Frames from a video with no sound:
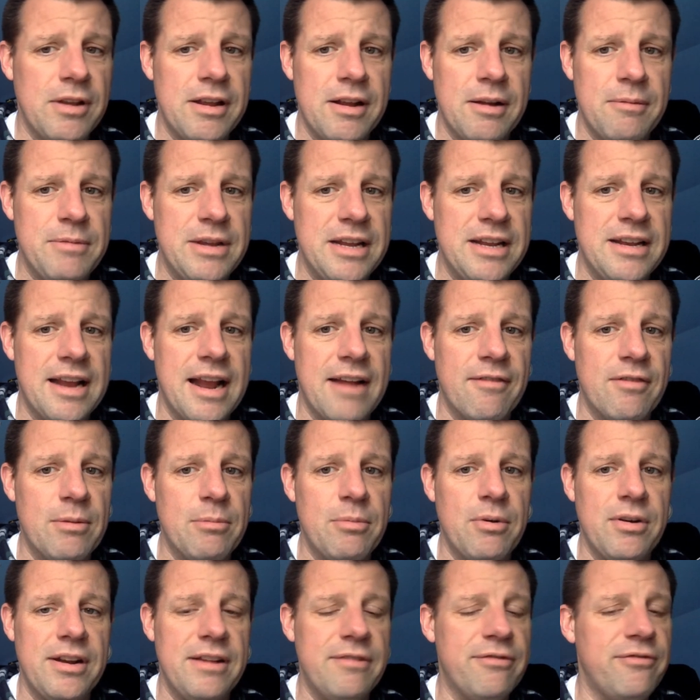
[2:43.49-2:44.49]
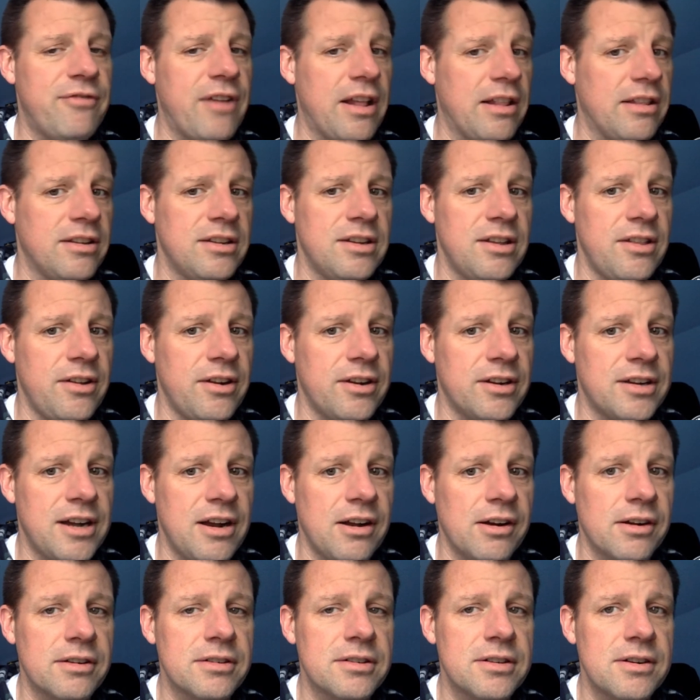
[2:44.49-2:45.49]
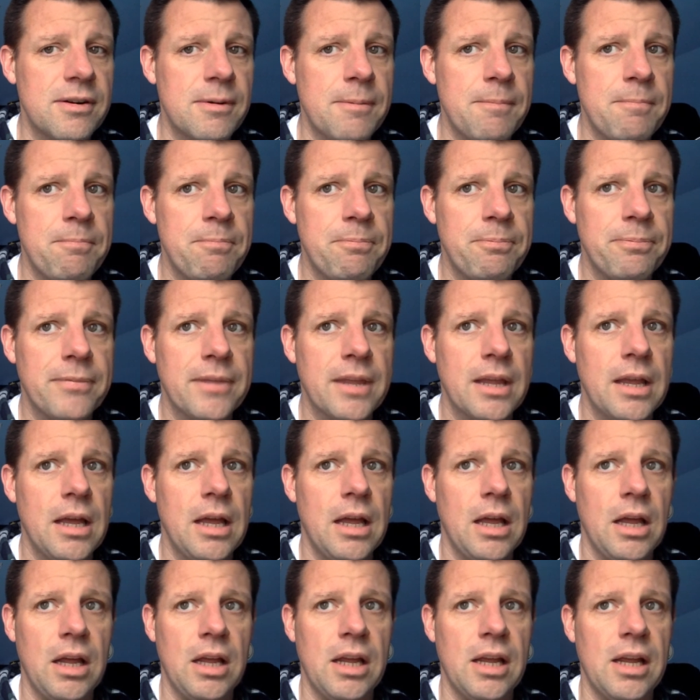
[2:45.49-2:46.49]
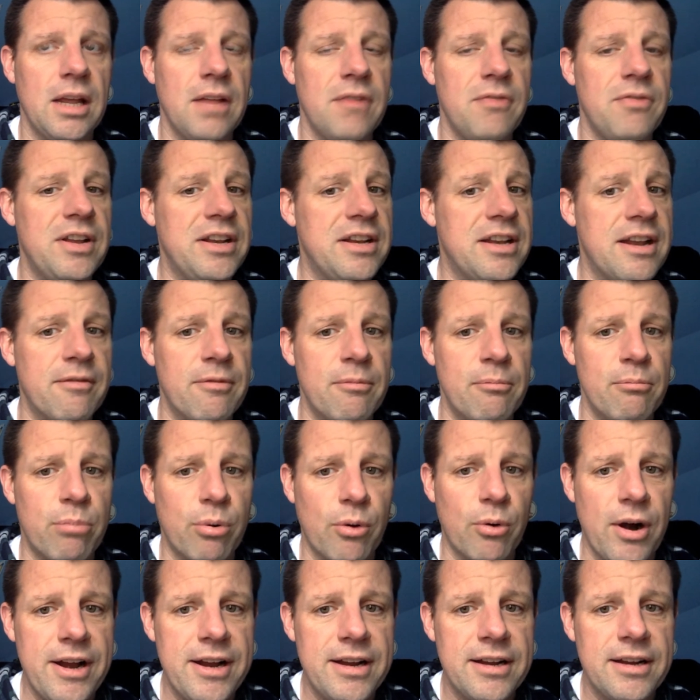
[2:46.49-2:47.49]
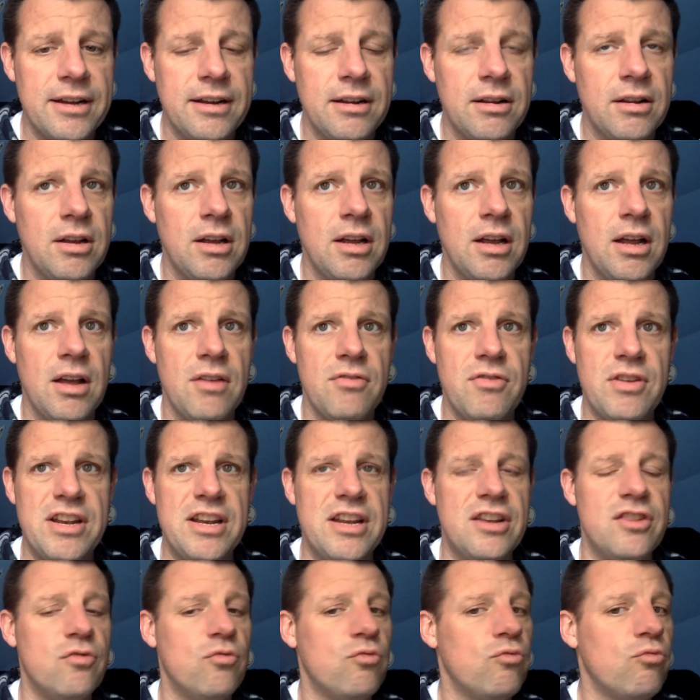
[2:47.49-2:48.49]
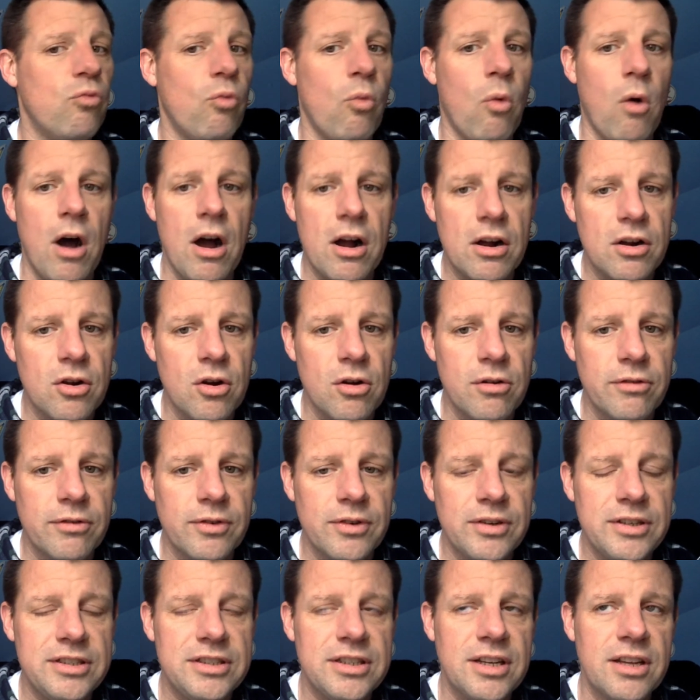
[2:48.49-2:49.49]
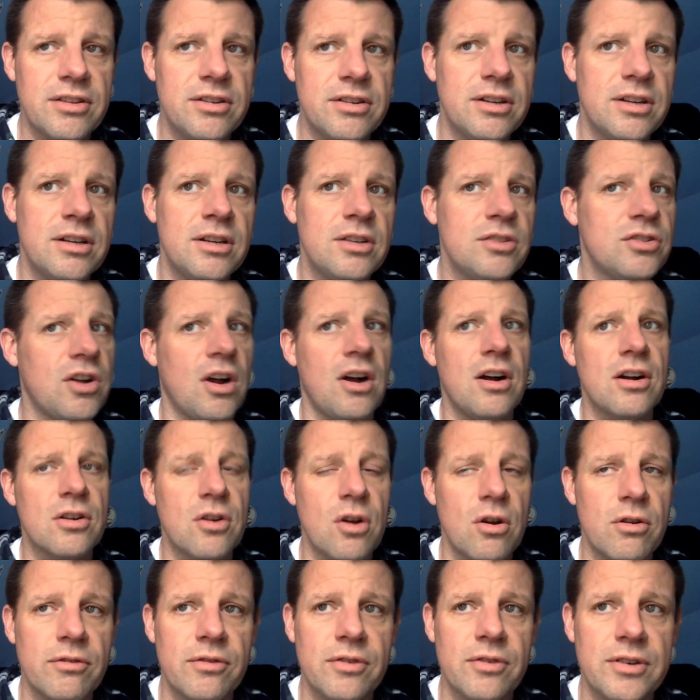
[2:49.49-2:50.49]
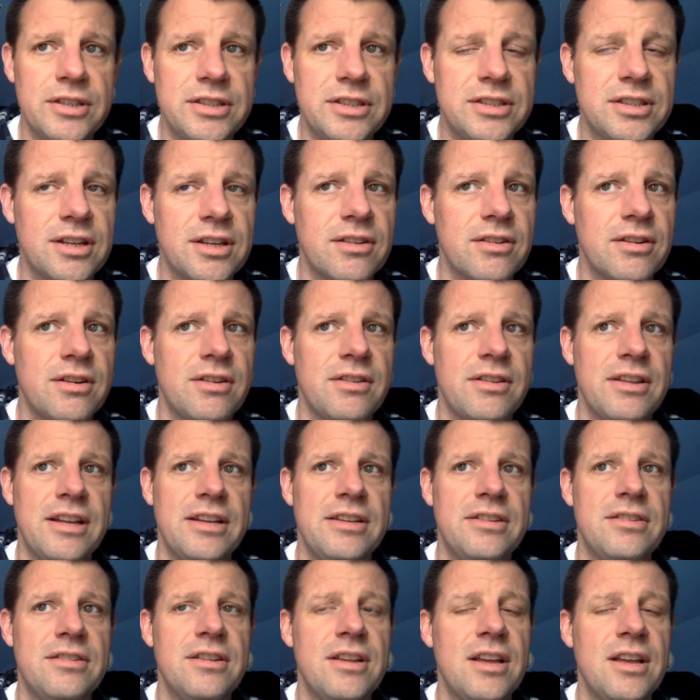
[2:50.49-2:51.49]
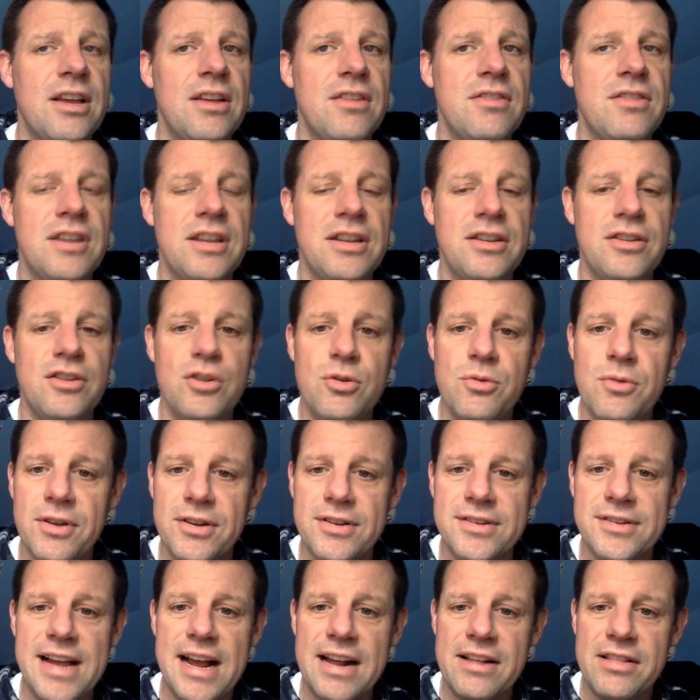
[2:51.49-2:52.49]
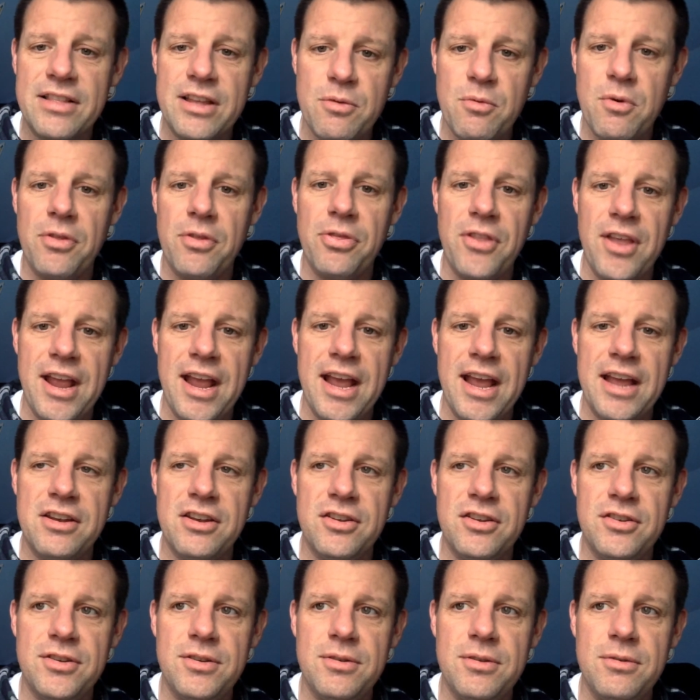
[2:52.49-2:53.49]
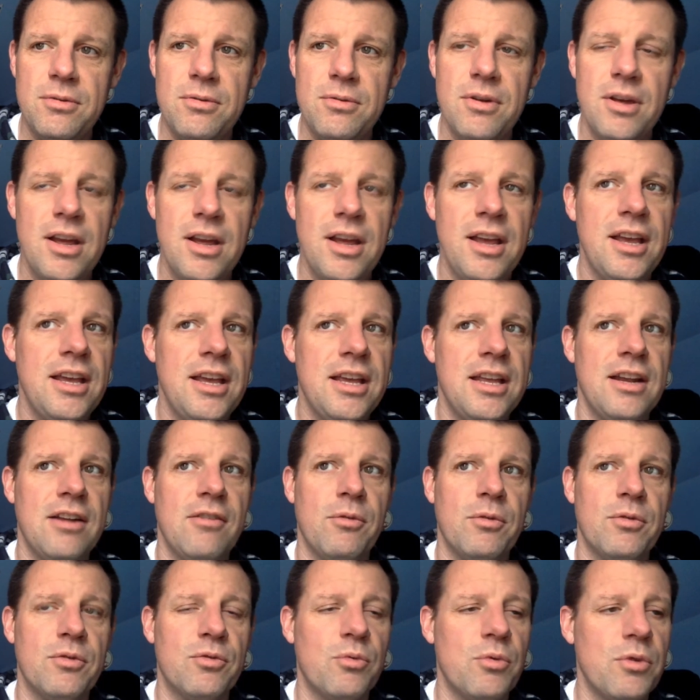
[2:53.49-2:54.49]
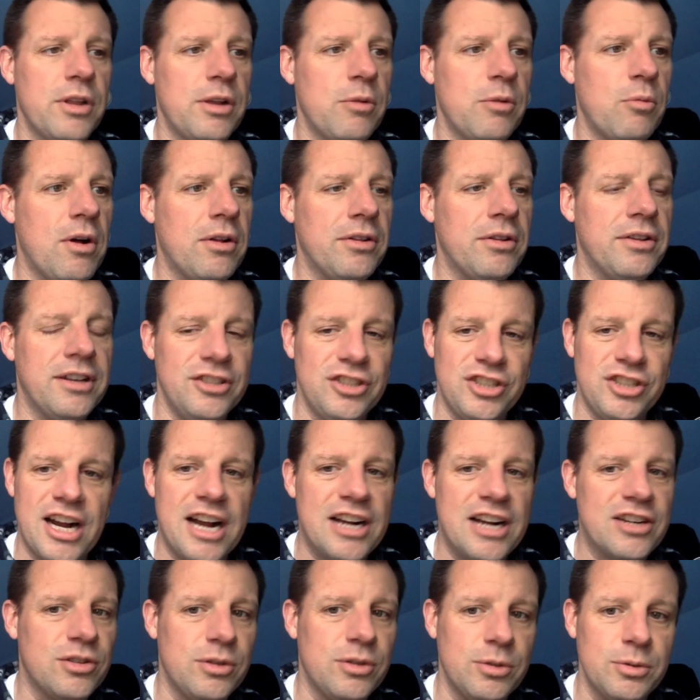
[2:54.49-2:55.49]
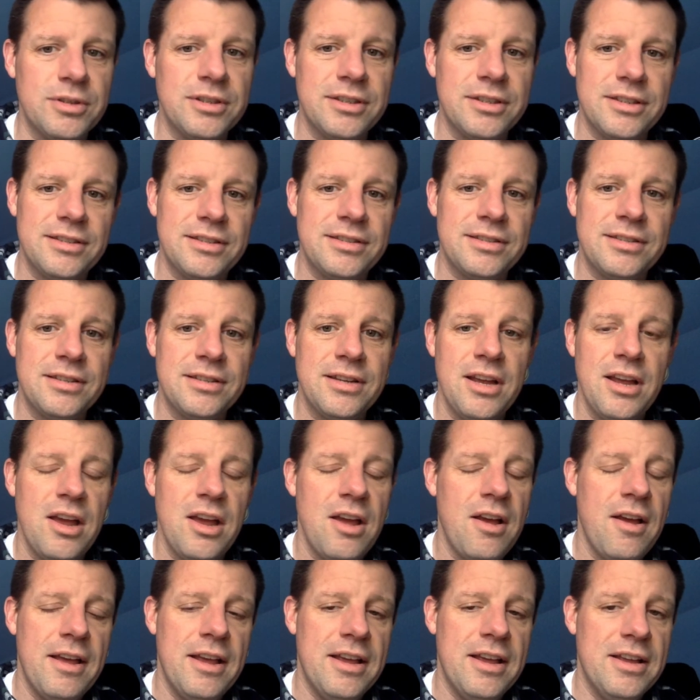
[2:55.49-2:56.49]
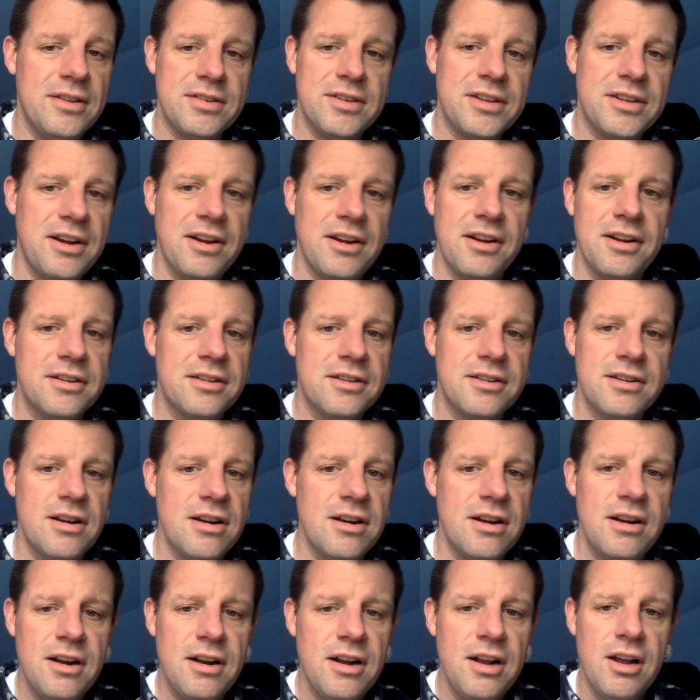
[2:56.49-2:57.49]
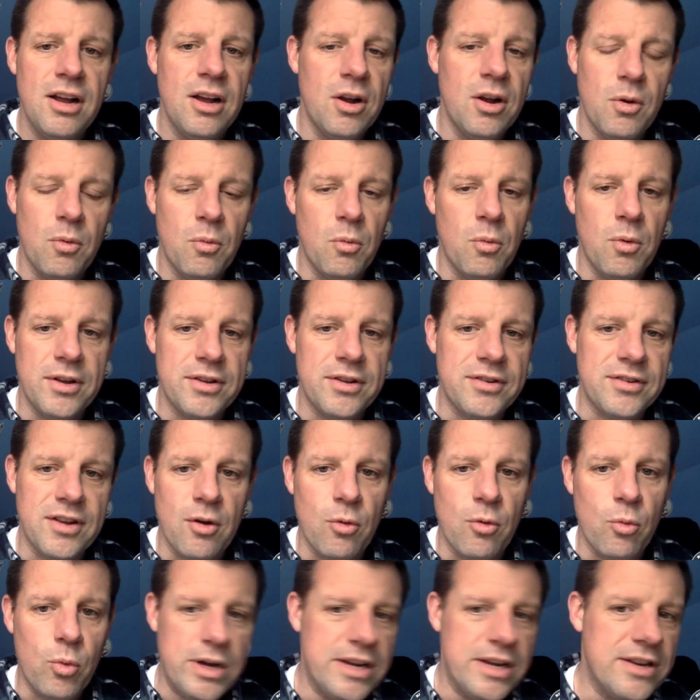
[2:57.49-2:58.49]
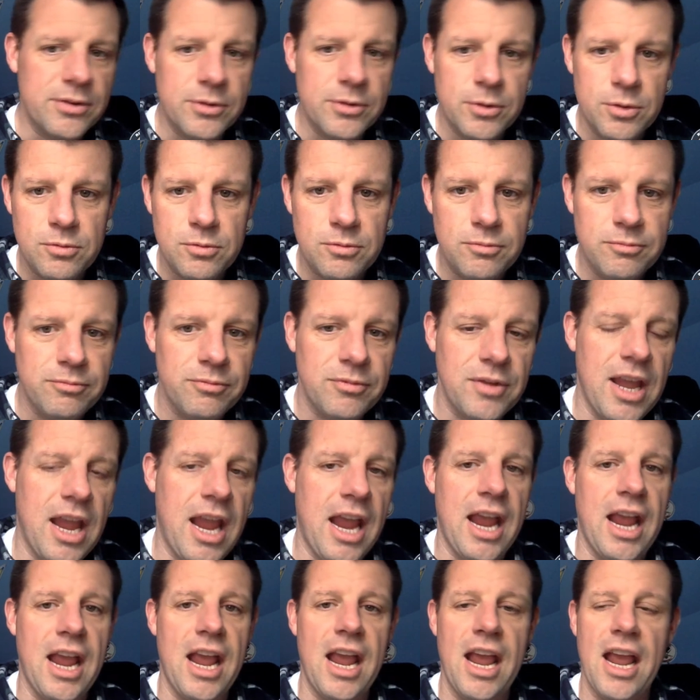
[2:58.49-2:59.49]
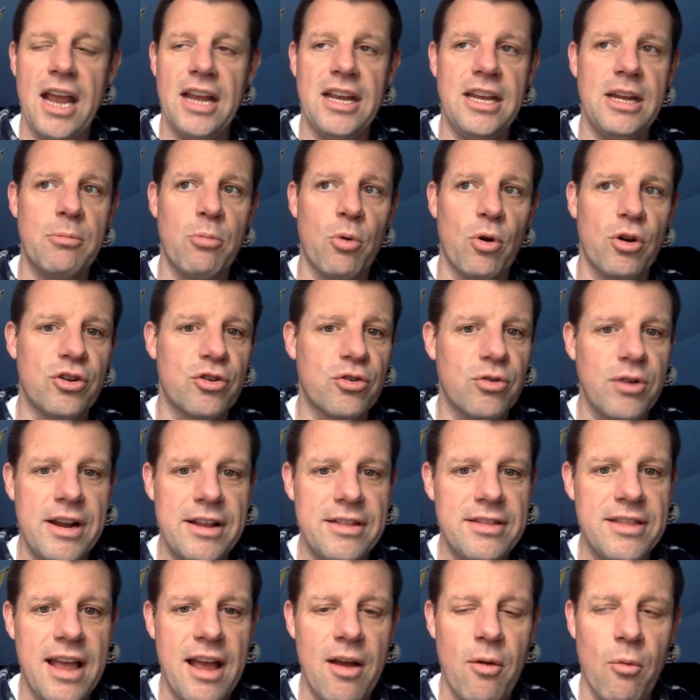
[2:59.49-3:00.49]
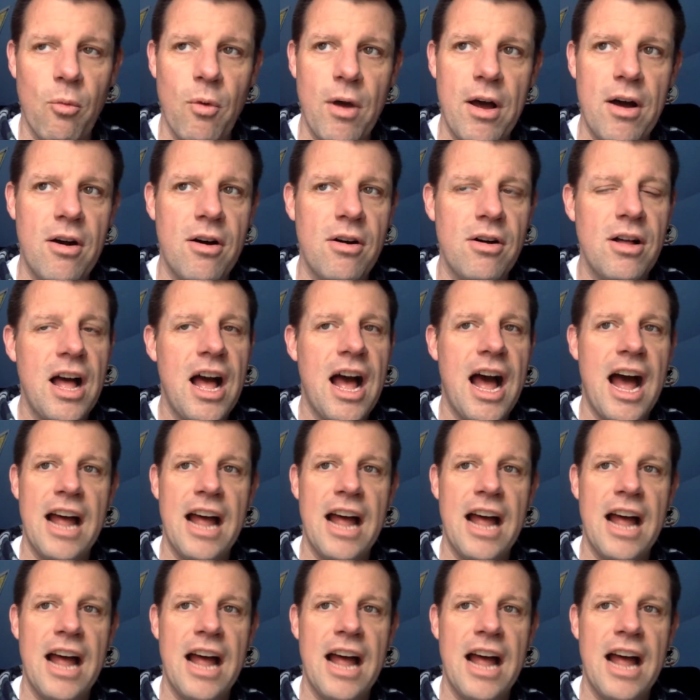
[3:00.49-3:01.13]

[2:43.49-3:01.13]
I mean, everybody fell into their character and they didn't break. They didn't walk over each other, talk over each other. They knew exactly what they had to do, and it was really well done. Josh Lucas, his character was a weasel, and he portrayed that well.